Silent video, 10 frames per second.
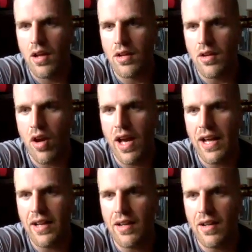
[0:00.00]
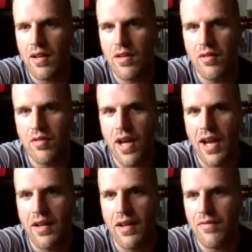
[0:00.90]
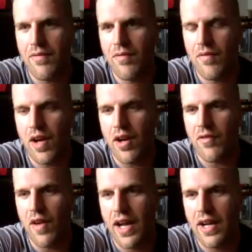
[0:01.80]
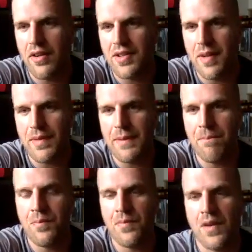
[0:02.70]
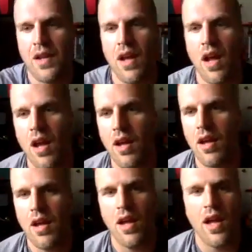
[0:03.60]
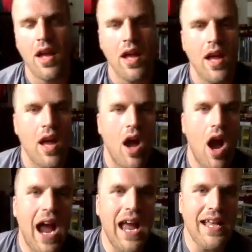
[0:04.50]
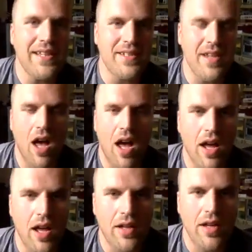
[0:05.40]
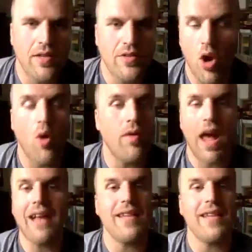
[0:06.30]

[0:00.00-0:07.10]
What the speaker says: Go ahead and you got to verify it or something. All right, so as